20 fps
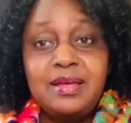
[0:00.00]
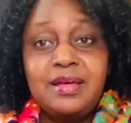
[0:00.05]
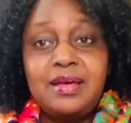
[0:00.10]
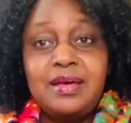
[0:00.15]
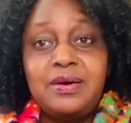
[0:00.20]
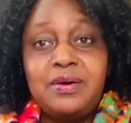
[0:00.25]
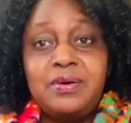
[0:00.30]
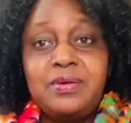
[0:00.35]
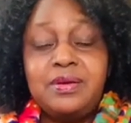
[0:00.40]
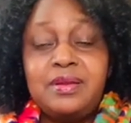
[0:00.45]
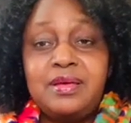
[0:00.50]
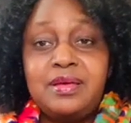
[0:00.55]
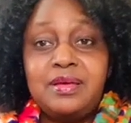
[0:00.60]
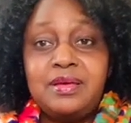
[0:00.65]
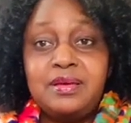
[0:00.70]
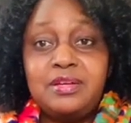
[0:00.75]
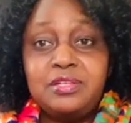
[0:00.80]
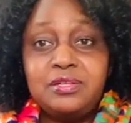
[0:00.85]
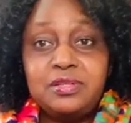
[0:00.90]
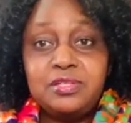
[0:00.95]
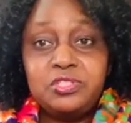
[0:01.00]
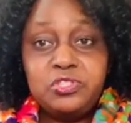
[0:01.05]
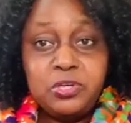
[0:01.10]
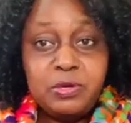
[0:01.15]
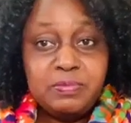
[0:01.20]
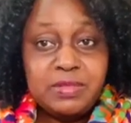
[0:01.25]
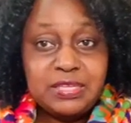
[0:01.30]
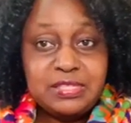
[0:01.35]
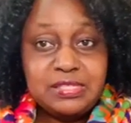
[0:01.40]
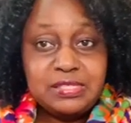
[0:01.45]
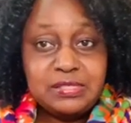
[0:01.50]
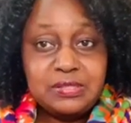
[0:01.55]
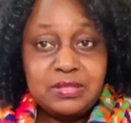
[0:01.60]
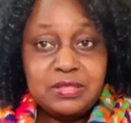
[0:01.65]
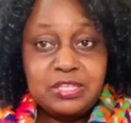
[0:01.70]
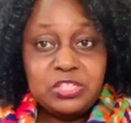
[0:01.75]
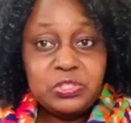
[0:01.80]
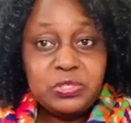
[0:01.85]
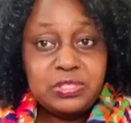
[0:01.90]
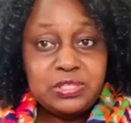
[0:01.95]
on a job that is on
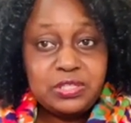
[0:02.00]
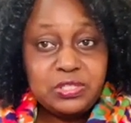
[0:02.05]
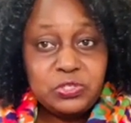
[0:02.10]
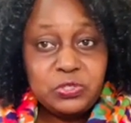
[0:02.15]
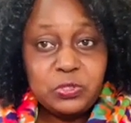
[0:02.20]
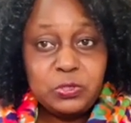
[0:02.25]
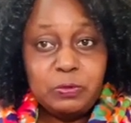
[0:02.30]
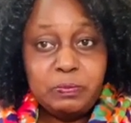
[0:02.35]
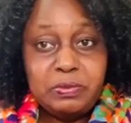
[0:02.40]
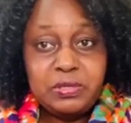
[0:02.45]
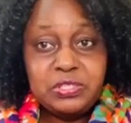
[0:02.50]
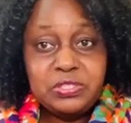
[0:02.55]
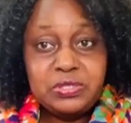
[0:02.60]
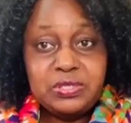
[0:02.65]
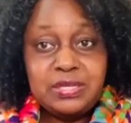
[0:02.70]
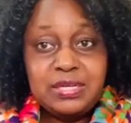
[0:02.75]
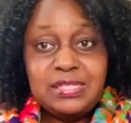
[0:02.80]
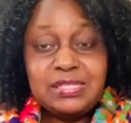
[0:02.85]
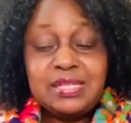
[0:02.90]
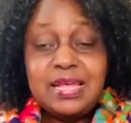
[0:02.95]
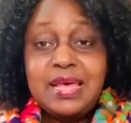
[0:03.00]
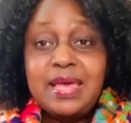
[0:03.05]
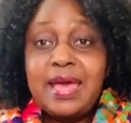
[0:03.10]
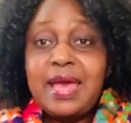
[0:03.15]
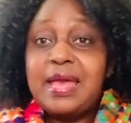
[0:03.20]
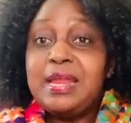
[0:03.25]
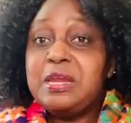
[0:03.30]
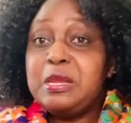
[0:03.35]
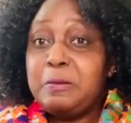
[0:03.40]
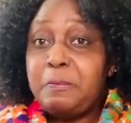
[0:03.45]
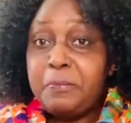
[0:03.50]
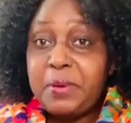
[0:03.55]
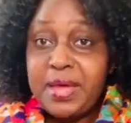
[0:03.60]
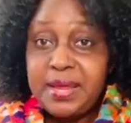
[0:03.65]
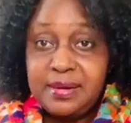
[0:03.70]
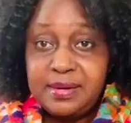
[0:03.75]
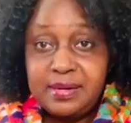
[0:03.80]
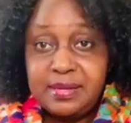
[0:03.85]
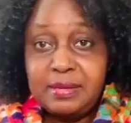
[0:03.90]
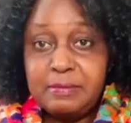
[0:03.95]
the shortage occupation list. And
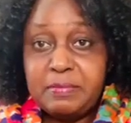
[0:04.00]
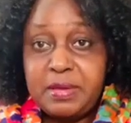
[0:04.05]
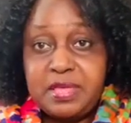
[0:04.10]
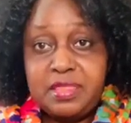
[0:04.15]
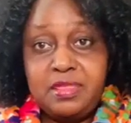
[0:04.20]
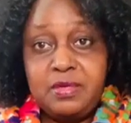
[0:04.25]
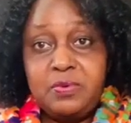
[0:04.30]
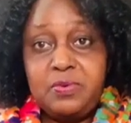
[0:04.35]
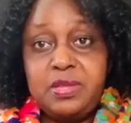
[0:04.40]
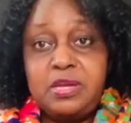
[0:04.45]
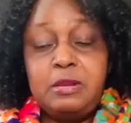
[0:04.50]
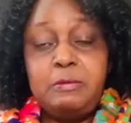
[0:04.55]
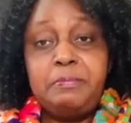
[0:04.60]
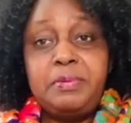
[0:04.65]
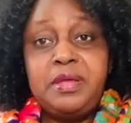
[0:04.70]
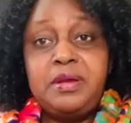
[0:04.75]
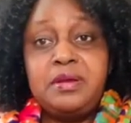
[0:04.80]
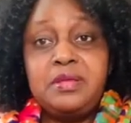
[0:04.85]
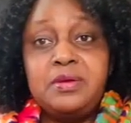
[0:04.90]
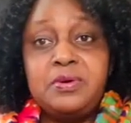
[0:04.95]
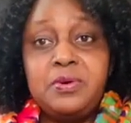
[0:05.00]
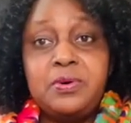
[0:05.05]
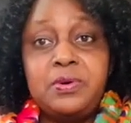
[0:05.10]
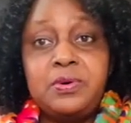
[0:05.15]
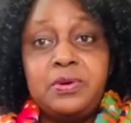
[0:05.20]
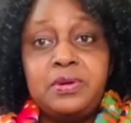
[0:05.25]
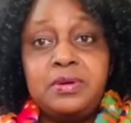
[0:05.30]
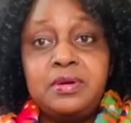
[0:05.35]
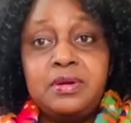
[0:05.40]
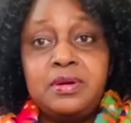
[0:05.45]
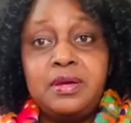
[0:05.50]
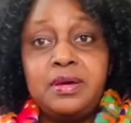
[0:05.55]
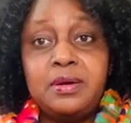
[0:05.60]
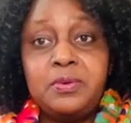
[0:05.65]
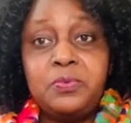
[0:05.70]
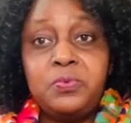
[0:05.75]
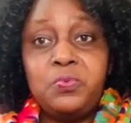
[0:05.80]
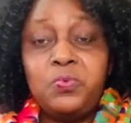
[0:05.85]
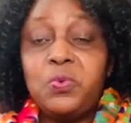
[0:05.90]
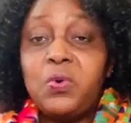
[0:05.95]
depending, by the way, depending on
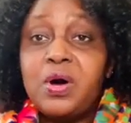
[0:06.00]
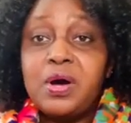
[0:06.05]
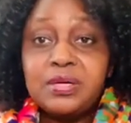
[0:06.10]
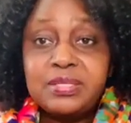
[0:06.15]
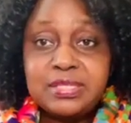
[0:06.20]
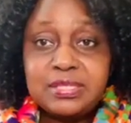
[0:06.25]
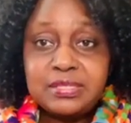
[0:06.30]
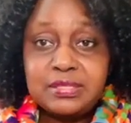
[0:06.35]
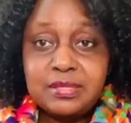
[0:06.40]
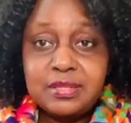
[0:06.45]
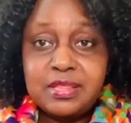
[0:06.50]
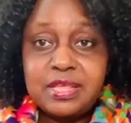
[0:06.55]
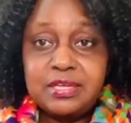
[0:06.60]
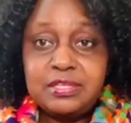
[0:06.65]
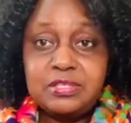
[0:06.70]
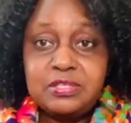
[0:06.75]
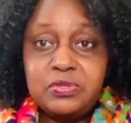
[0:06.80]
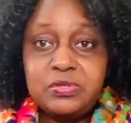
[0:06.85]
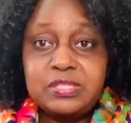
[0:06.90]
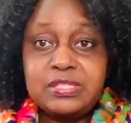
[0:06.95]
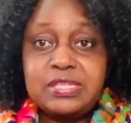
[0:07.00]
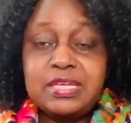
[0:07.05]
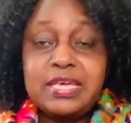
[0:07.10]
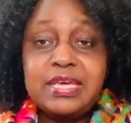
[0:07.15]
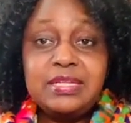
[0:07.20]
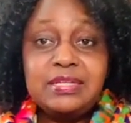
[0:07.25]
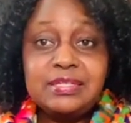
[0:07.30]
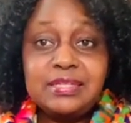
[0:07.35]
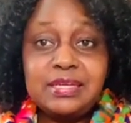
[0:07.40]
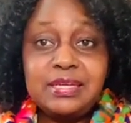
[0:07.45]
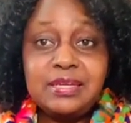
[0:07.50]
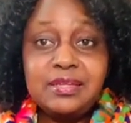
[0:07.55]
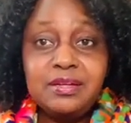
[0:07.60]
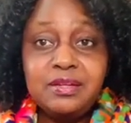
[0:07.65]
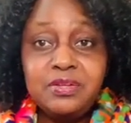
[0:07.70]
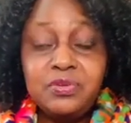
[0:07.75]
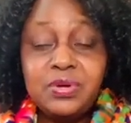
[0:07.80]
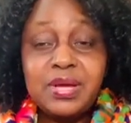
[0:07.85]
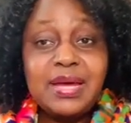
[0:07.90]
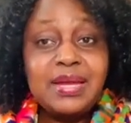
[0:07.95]
what that you're skilled in,
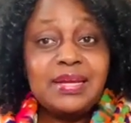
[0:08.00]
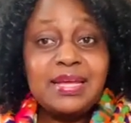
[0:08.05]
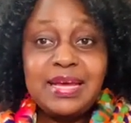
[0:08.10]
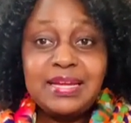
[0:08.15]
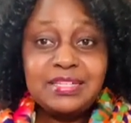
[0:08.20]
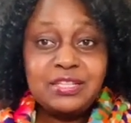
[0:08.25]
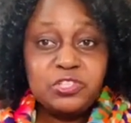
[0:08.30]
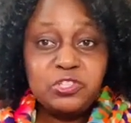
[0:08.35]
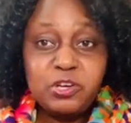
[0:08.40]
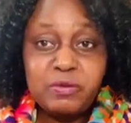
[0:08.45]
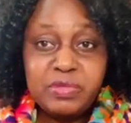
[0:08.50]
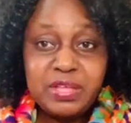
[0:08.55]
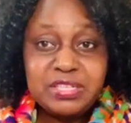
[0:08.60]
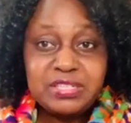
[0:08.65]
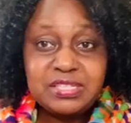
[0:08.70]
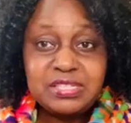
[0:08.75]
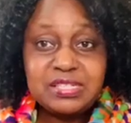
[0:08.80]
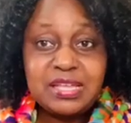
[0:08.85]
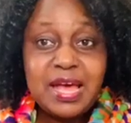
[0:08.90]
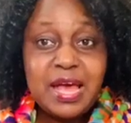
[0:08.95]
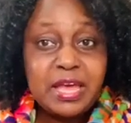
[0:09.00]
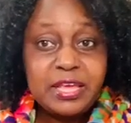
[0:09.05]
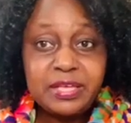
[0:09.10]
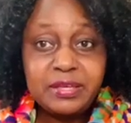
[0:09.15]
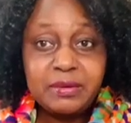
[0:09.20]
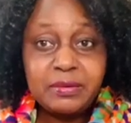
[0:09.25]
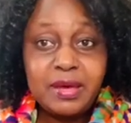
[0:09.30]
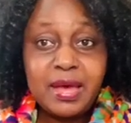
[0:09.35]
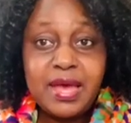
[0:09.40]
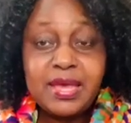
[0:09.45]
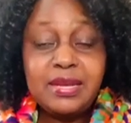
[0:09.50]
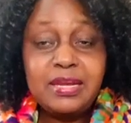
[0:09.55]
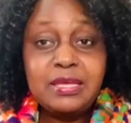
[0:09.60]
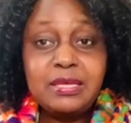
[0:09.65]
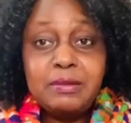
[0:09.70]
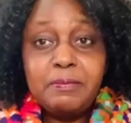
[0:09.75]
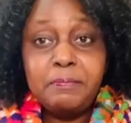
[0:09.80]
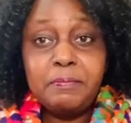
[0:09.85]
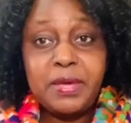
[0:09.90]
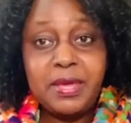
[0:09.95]
you can get a job that is
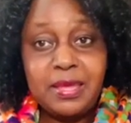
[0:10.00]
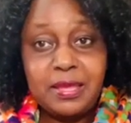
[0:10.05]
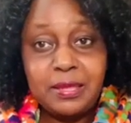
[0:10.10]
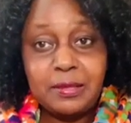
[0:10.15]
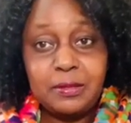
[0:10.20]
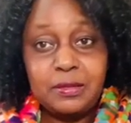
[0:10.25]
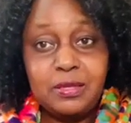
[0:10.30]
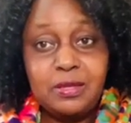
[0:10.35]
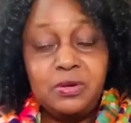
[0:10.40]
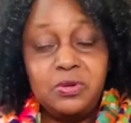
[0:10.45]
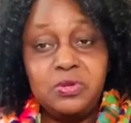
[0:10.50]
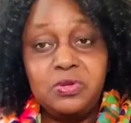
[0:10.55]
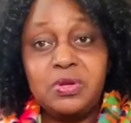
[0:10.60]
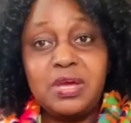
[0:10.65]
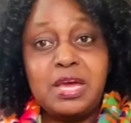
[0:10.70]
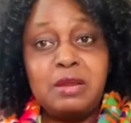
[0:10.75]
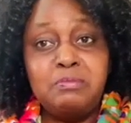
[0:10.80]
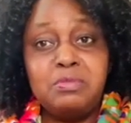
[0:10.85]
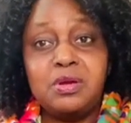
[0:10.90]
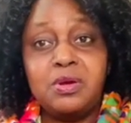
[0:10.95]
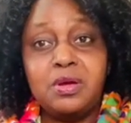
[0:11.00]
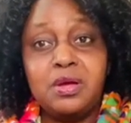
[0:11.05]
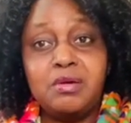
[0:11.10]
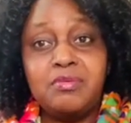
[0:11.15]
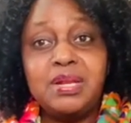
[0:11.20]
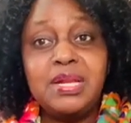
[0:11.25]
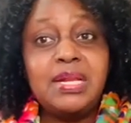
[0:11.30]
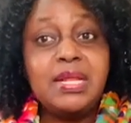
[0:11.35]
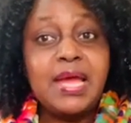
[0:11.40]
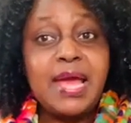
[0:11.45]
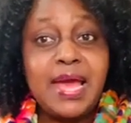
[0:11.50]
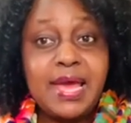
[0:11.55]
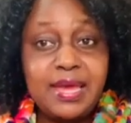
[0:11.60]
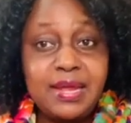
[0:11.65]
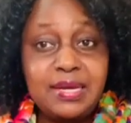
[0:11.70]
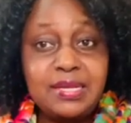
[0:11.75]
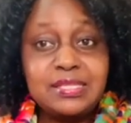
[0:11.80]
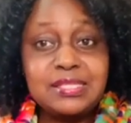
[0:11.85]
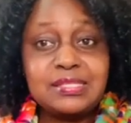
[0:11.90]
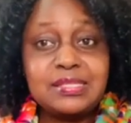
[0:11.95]
highly paying. You know, you can be really
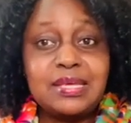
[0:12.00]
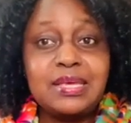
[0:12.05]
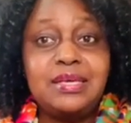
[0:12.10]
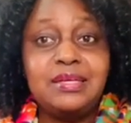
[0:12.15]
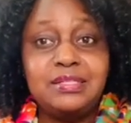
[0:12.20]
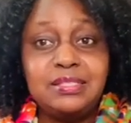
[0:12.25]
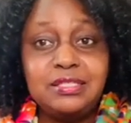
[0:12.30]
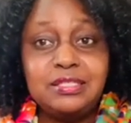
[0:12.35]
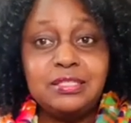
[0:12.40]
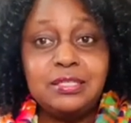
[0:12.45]
highly skilled